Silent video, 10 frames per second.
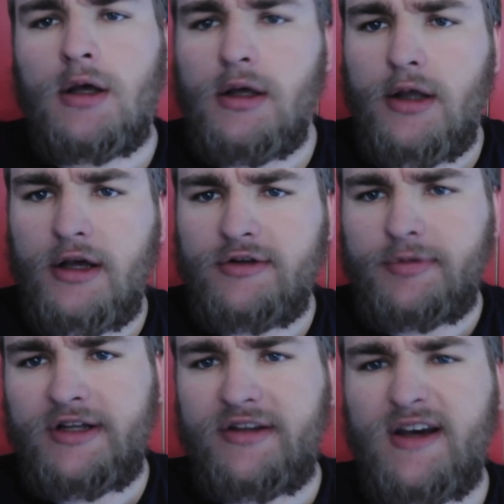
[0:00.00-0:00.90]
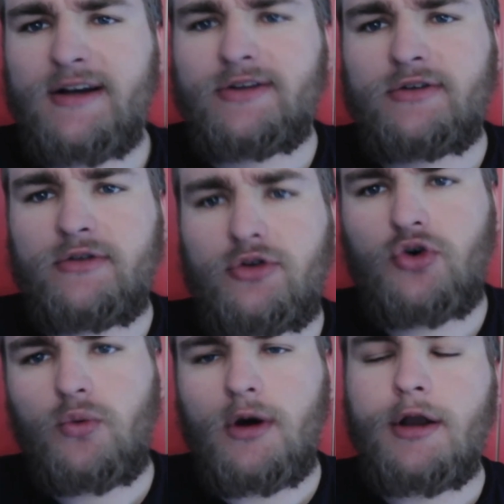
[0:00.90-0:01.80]
Kings beat Ducks
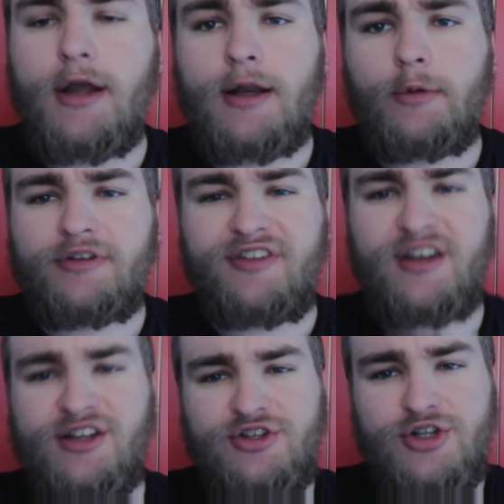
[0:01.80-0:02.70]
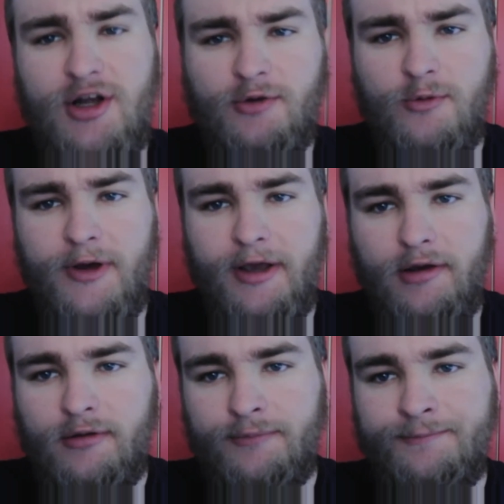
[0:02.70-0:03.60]
2-1, and it was vintage John Quick.
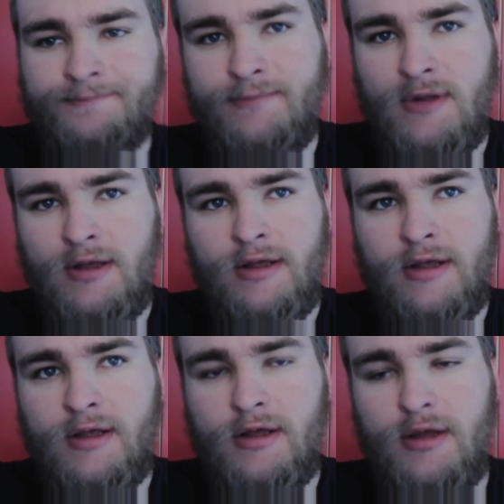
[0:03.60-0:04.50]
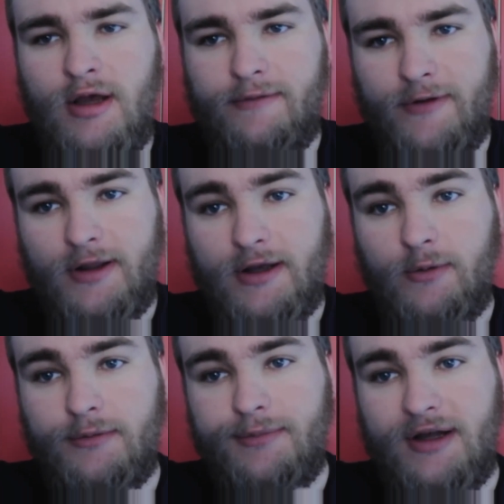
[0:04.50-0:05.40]
I feel like I
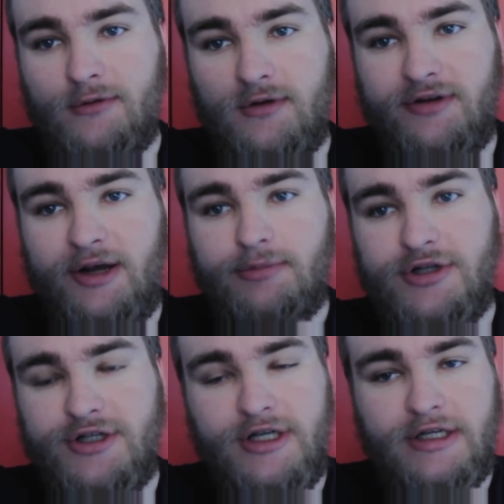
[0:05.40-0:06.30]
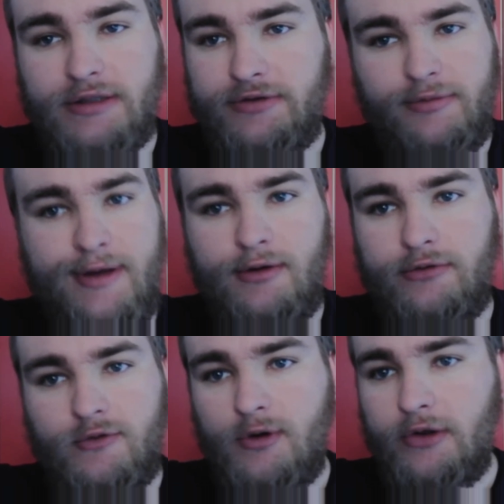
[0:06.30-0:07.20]
went back to a time machine, and somehow it's
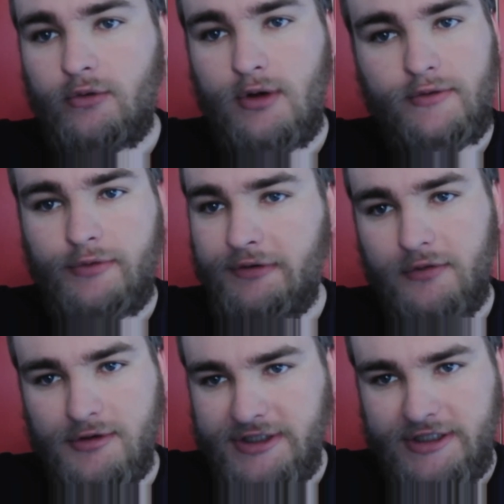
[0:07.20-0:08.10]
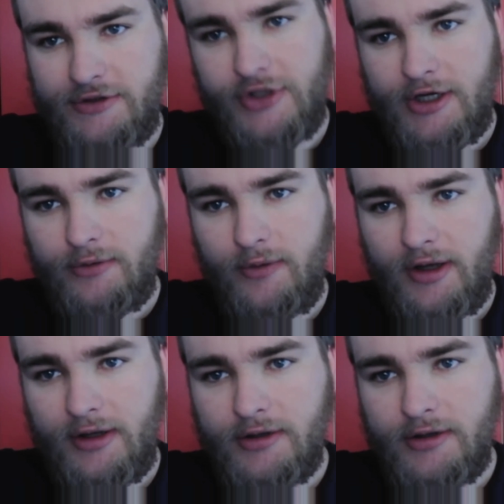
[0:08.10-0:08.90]
2012, 2014 John Quick.